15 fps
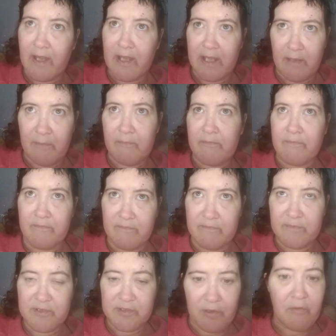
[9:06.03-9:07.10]
am
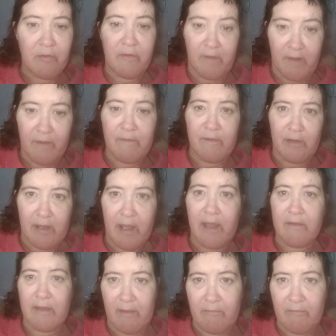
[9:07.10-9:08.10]
stronger than I thought. I